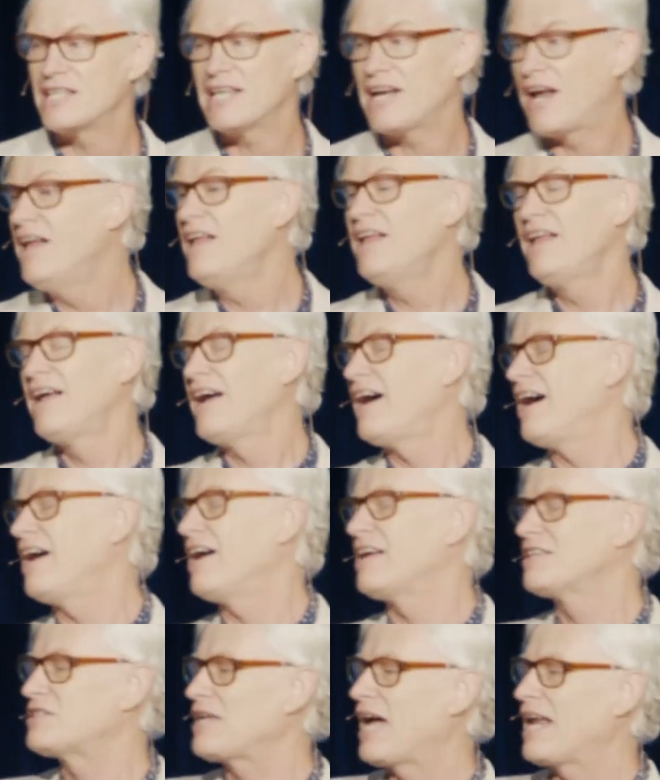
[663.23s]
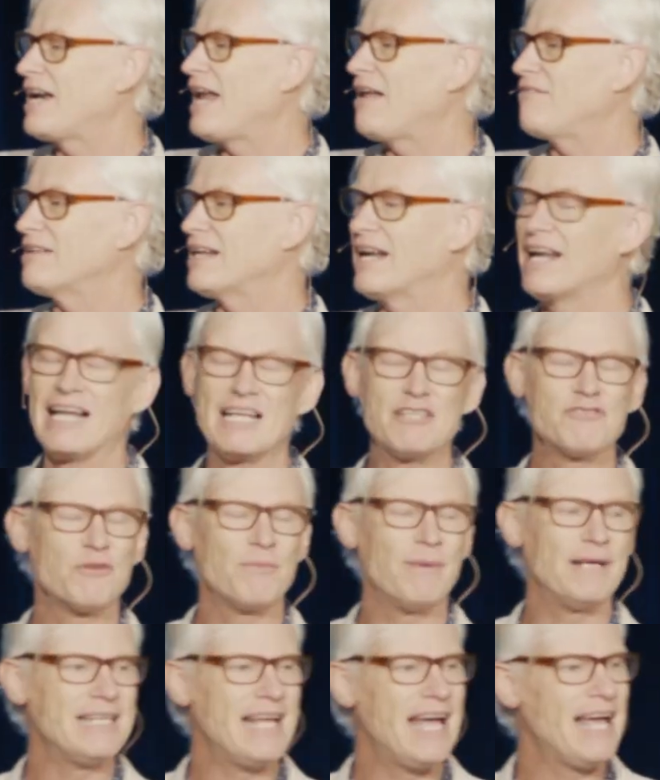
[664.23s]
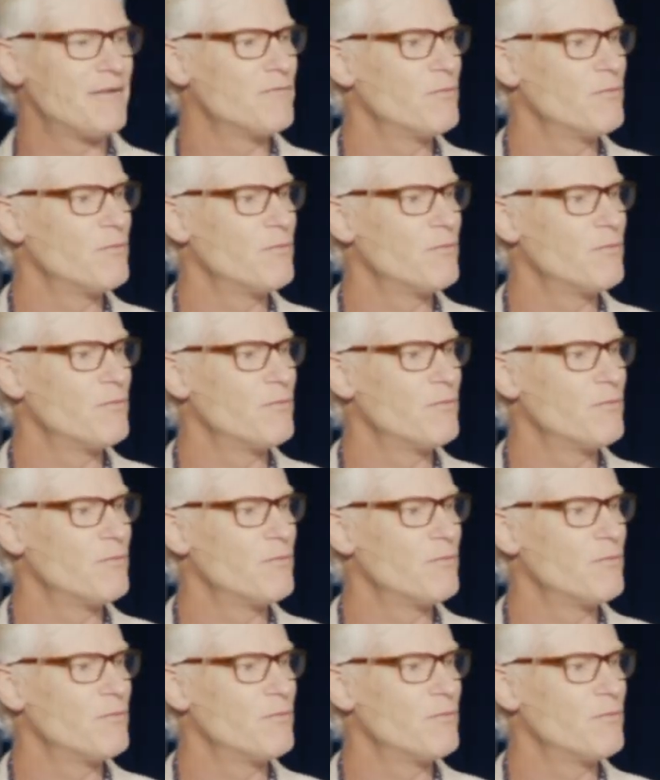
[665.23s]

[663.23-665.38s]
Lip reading: Then I started having a lunch with my dad